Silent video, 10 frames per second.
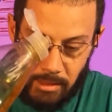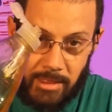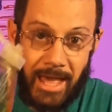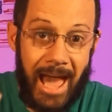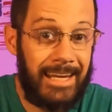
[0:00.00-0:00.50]

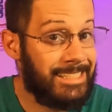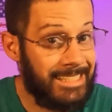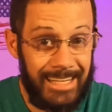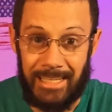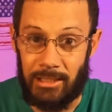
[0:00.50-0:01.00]
That
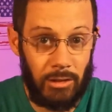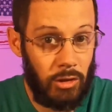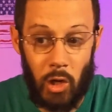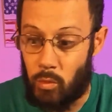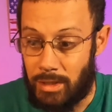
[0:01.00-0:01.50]
is it. You
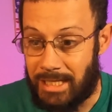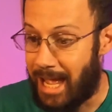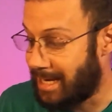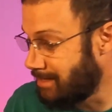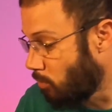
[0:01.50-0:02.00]
don't need
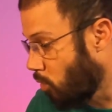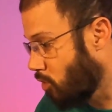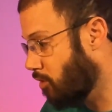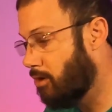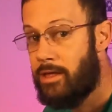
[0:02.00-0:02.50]
any
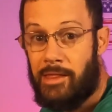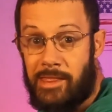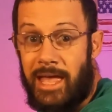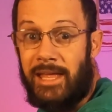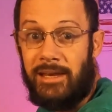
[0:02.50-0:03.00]
more
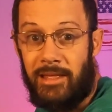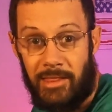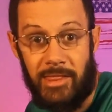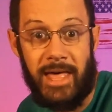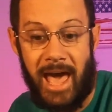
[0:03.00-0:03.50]
than
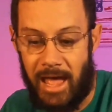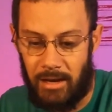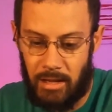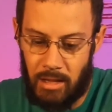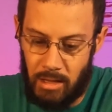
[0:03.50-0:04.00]
that.